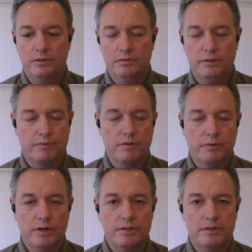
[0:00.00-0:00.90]
to
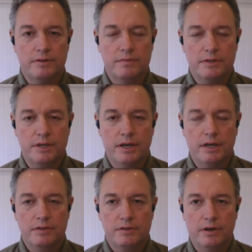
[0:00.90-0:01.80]
different regions of the
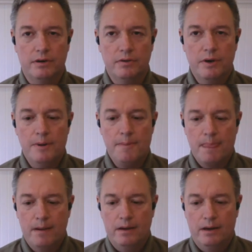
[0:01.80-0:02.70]
state. So,
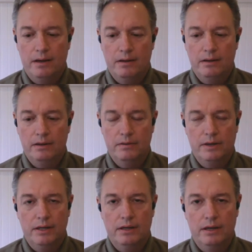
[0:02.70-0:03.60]

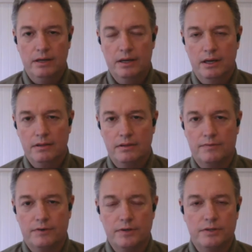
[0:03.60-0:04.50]
I get
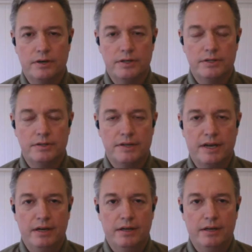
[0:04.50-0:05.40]
the frustrations.
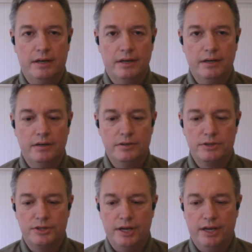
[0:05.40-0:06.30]
I
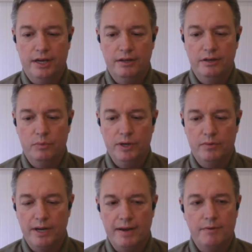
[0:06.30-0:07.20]
understand,
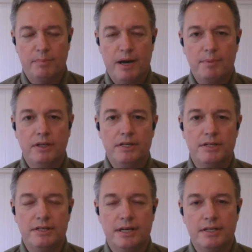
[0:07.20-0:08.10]
we don't have the
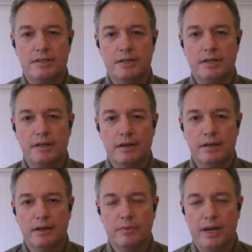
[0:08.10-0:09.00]
population density
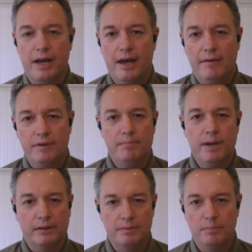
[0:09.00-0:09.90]
that they would have in
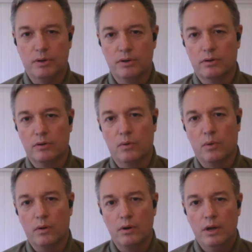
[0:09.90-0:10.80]
Mecklenburg
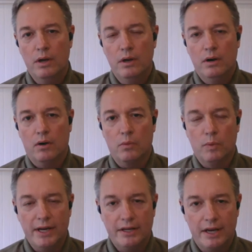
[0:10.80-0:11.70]
or
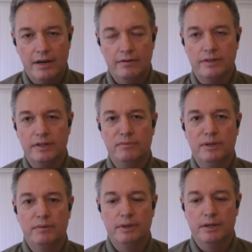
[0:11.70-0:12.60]
Wake County.
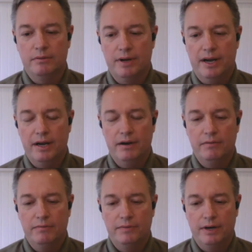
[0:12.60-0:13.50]
We don't
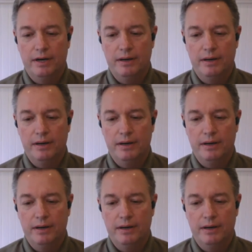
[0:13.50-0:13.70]
have